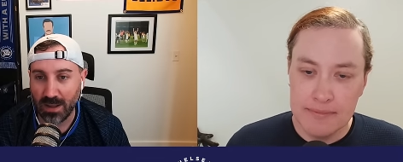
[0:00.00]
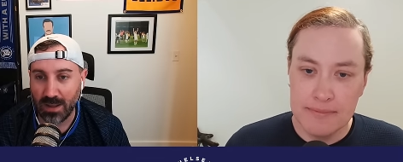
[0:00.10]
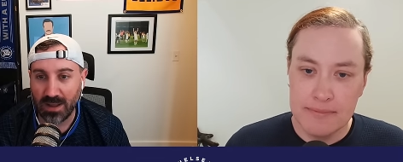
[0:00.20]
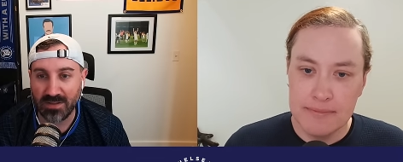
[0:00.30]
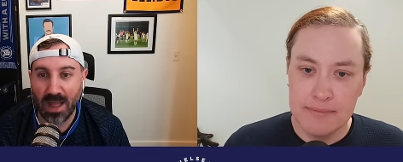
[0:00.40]

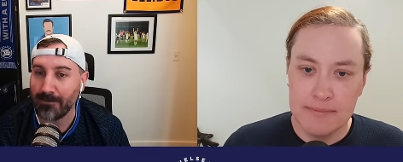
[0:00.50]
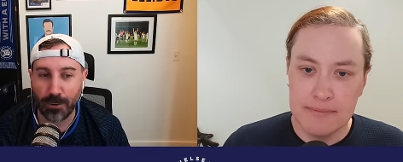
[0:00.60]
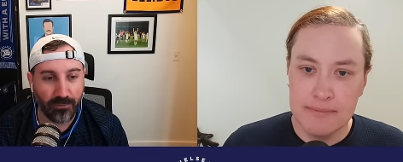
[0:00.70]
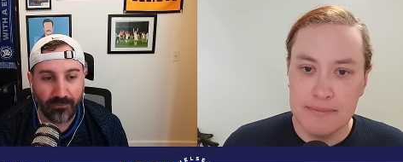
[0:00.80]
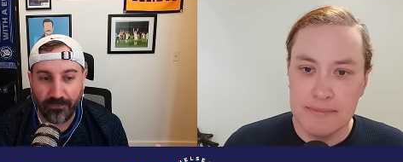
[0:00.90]
Speaker 1: he's not
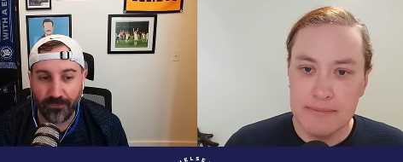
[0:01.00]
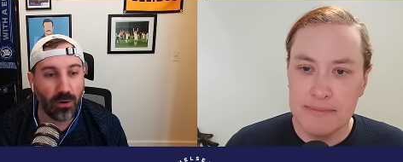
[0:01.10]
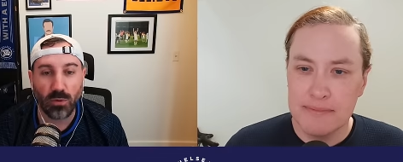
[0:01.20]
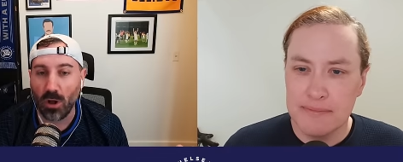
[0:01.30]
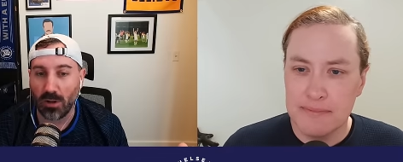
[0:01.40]
put a
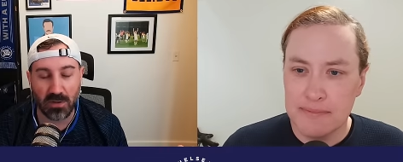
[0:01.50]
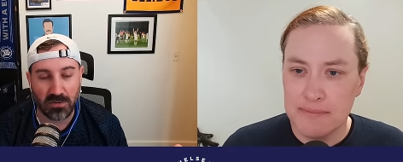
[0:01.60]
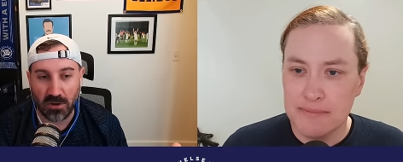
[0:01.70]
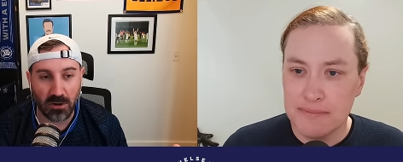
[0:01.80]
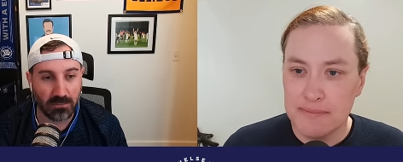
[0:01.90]
foot wrong
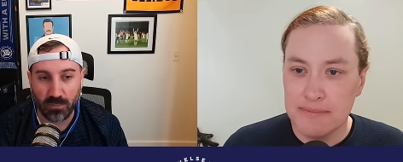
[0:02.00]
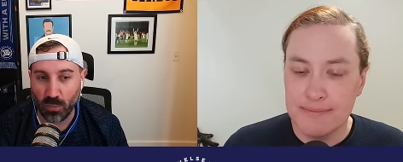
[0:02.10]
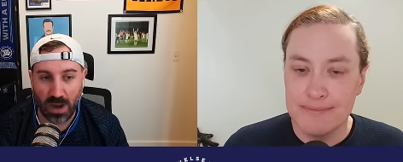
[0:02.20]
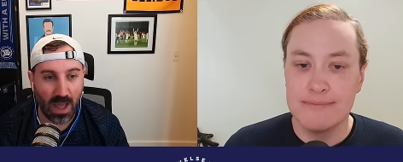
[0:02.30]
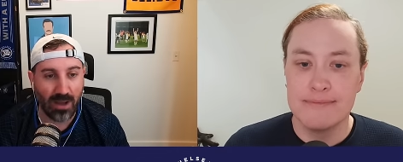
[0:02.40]
this year
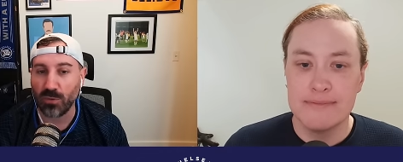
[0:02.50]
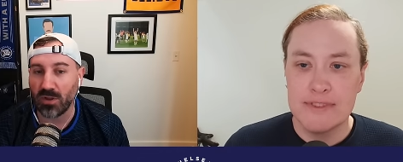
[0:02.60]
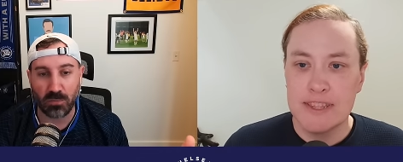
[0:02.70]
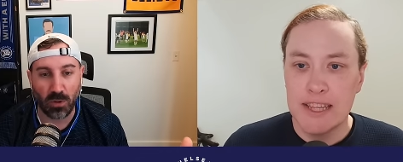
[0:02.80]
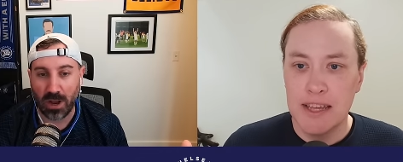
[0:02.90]
whenever
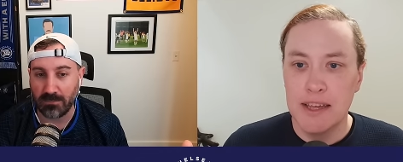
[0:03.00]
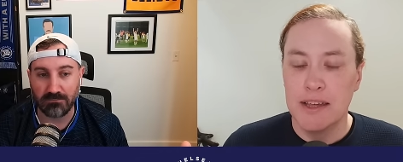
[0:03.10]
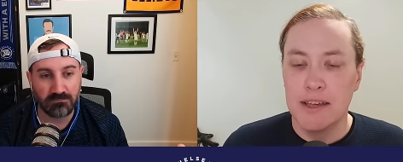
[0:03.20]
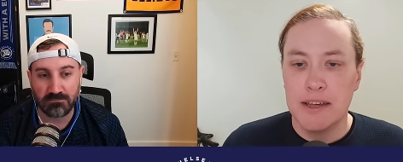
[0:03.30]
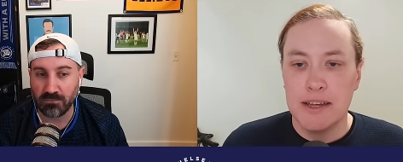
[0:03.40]
he's played.
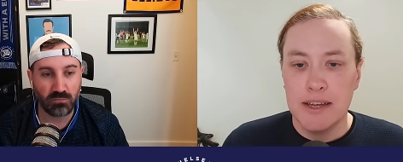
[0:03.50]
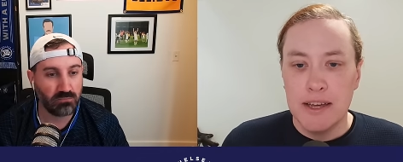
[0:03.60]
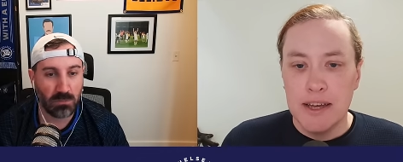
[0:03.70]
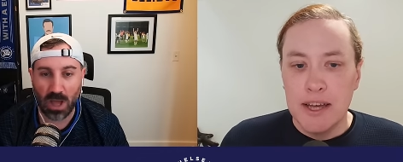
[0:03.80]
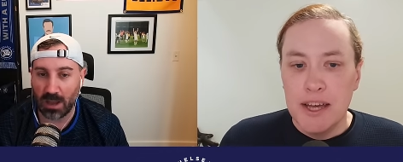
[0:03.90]

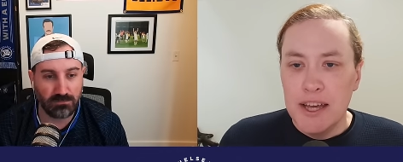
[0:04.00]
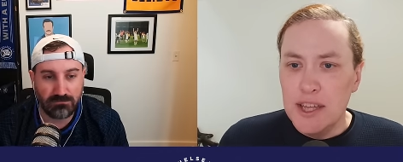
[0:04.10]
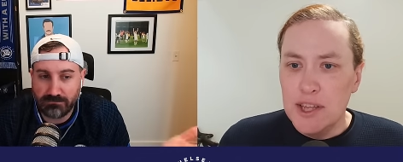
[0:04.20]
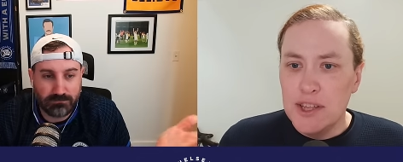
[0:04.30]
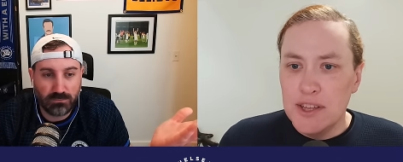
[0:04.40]
I,
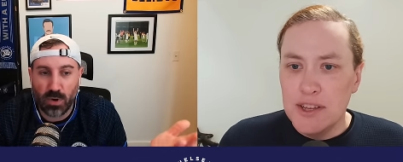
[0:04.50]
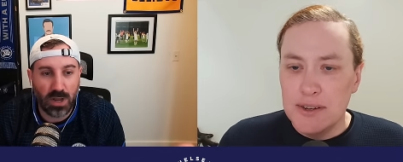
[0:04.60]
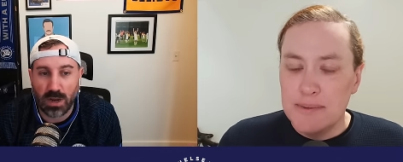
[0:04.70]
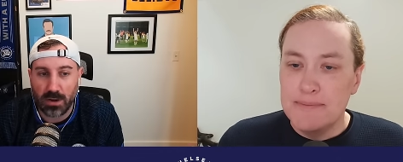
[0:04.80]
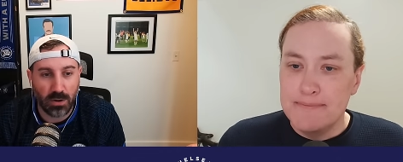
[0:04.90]
what are
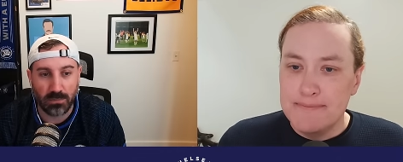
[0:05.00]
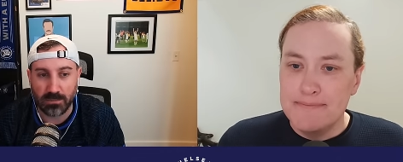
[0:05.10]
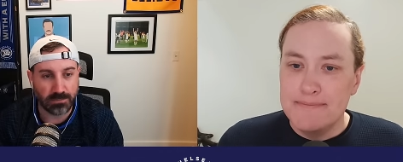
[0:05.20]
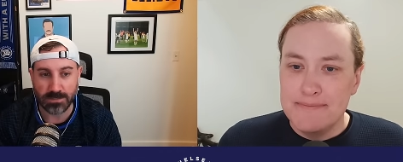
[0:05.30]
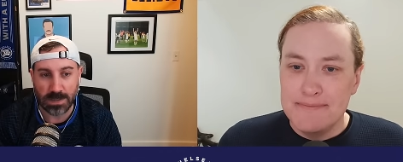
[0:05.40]
you gonna do?
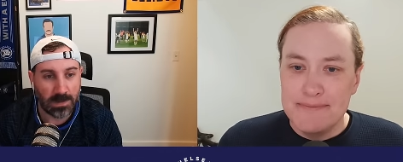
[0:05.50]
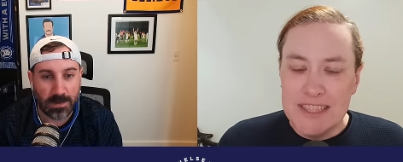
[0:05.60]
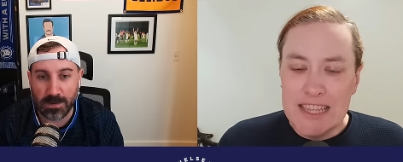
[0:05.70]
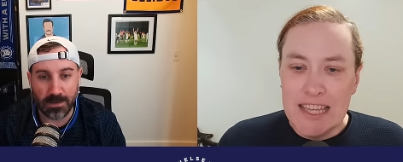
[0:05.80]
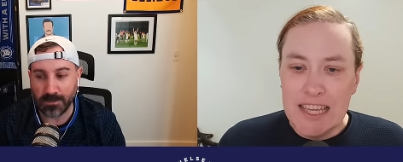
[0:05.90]

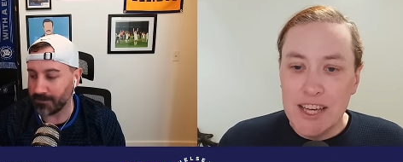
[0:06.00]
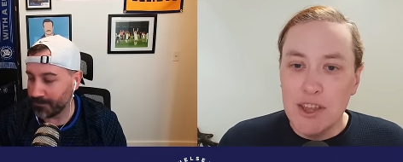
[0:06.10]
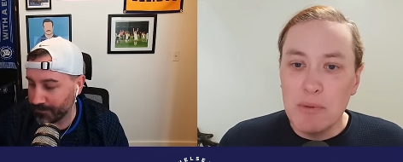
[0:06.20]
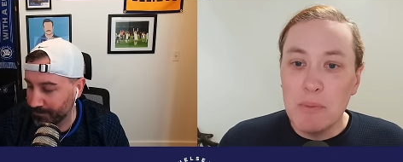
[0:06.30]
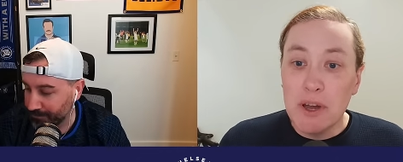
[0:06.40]
Speaker 2: Yeah, I
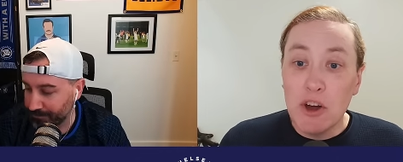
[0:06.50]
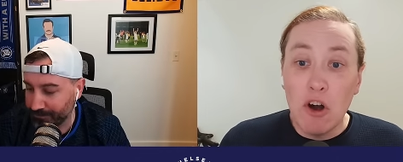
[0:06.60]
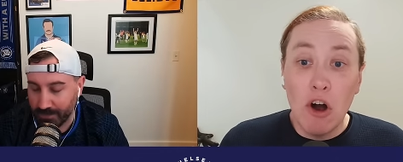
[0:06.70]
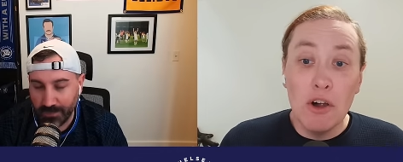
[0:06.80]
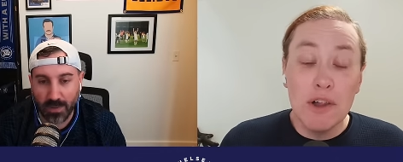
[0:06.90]
think we've been
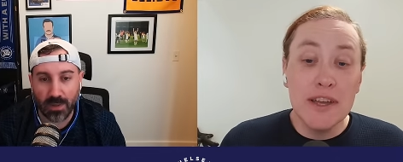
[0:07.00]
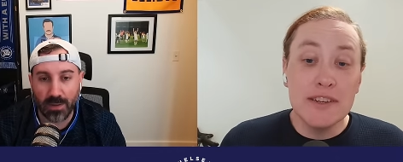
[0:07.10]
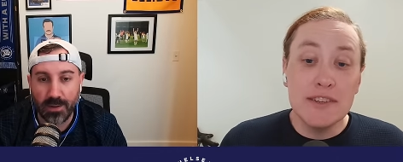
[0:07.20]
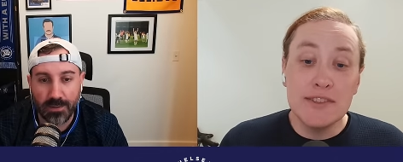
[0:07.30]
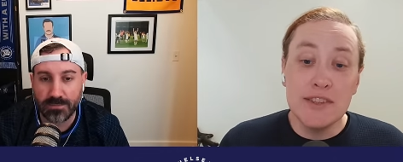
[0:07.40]

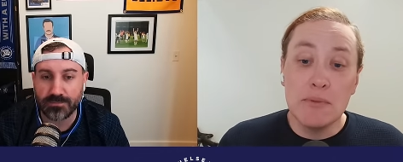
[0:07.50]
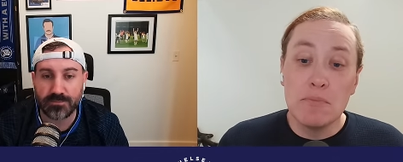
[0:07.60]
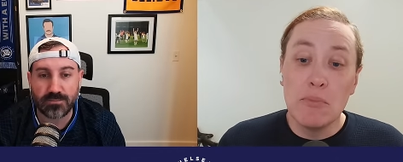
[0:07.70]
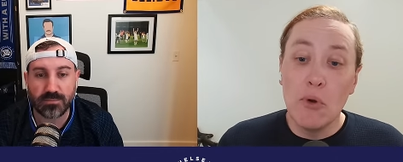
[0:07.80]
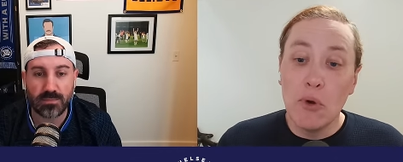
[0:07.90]
calling to see
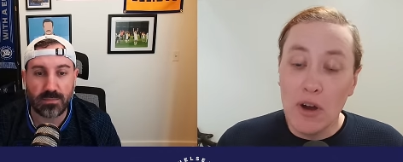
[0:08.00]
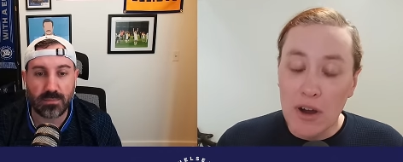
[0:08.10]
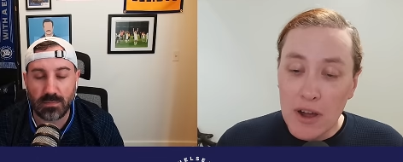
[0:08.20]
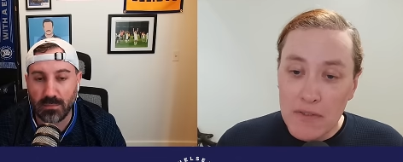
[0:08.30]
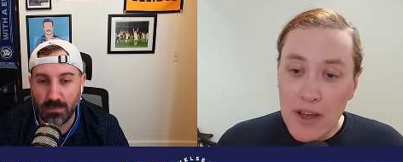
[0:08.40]

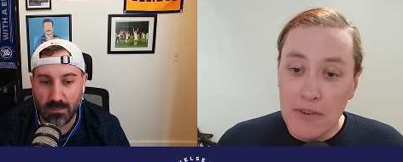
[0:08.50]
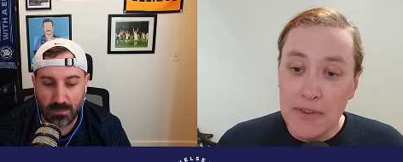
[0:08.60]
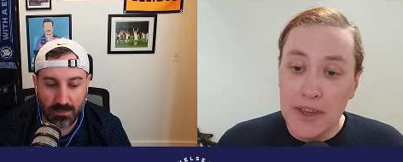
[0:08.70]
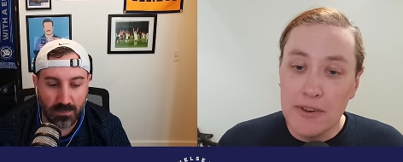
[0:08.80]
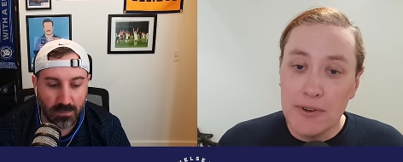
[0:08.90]
more of
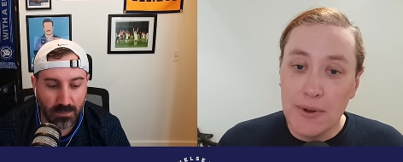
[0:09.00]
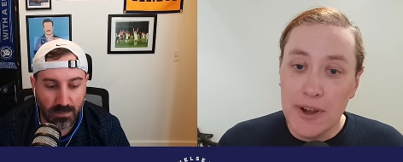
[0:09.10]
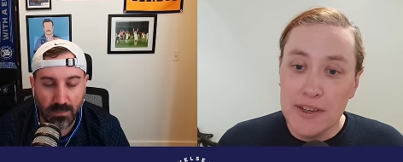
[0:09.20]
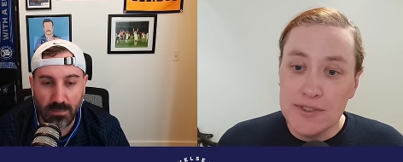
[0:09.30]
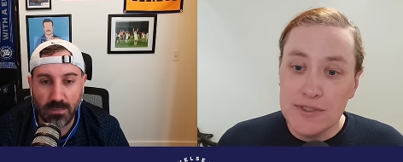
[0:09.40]
Alfie
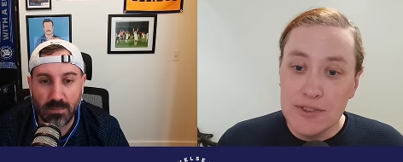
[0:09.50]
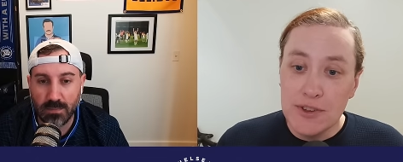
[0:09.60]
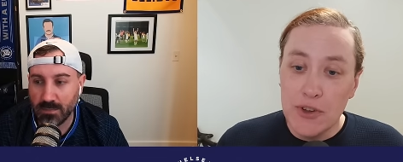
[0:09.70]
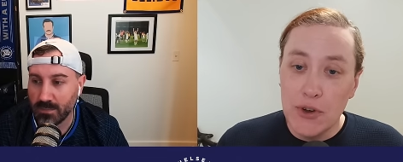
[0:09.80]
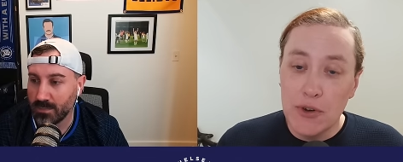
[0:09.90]
Gilchrist
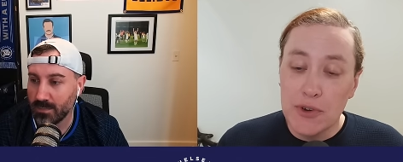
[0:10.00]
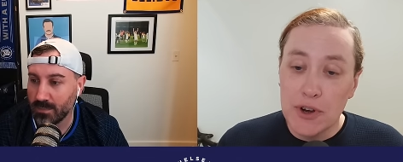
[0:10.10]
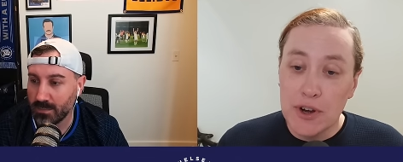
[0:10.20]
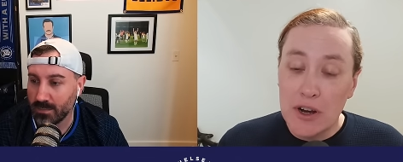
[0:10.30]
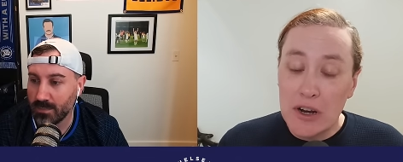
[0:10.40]

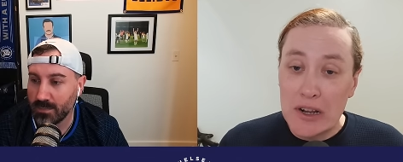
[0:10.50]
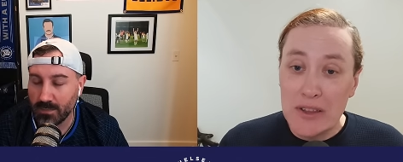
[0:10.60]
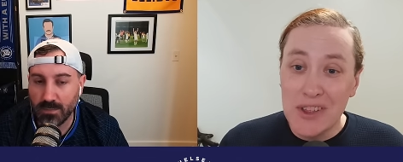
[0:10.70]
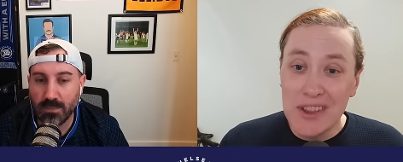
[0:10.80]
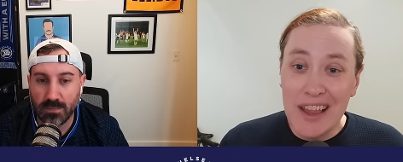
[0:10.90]

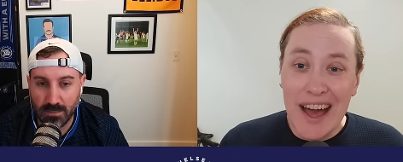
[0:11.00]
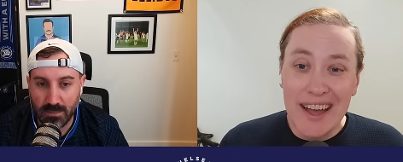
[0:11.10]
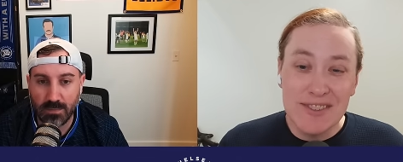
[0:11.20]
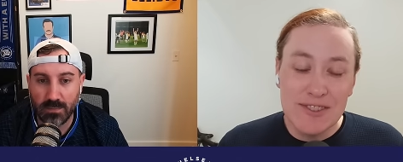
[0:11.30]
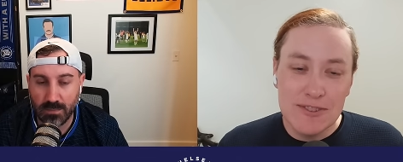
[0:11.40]
over the
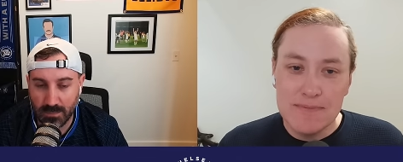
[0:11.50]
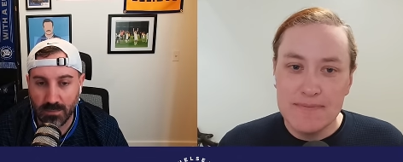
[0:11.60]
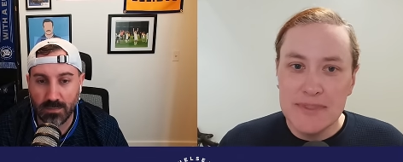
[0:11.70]
last